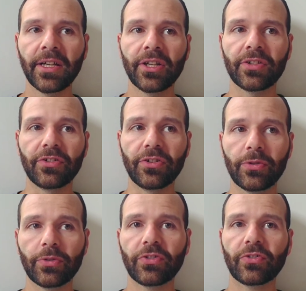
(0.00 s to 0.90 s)
do
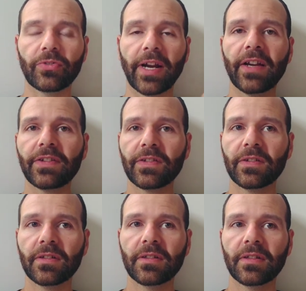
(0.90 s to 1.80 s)
stress
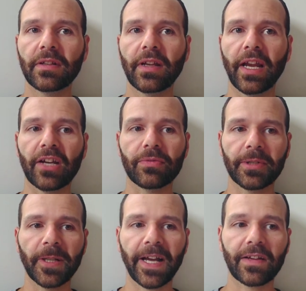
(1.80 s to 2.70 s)
and
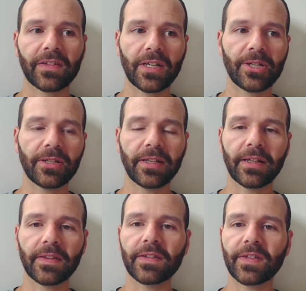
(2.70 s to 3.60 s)
relaxation
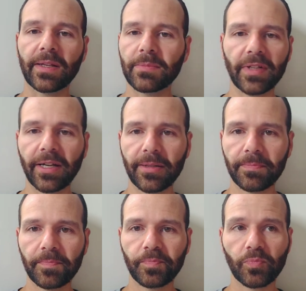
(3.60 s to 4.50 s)
at the same time.
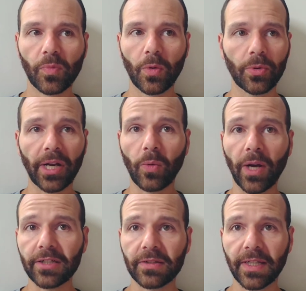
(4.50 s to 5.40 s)
We're not
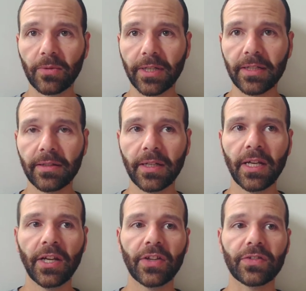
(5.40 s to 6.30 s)
wired that way.
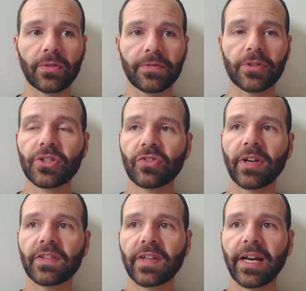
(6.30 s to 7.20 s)
So if you're
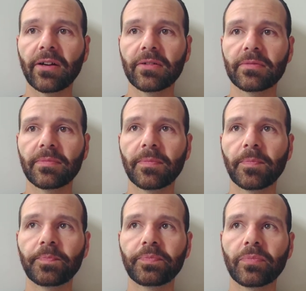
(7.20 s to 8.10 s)
stressed out,
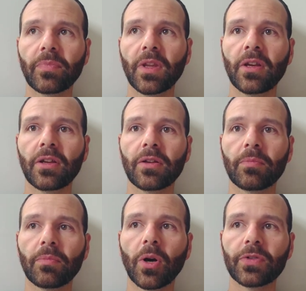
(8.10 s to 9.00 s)

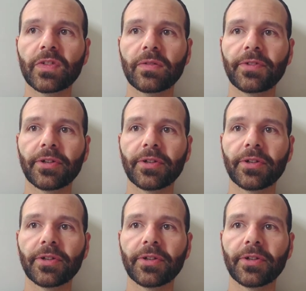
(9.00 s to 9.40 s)
most of your